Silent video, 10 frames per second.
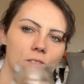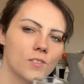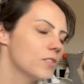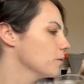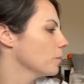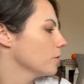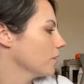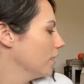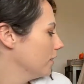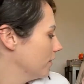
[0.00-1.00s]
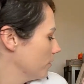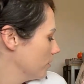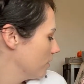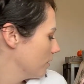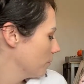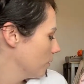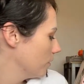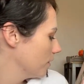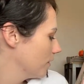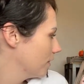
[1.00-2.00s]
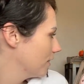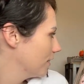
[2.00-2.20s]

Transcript: should use both colours. What do you think, Bones?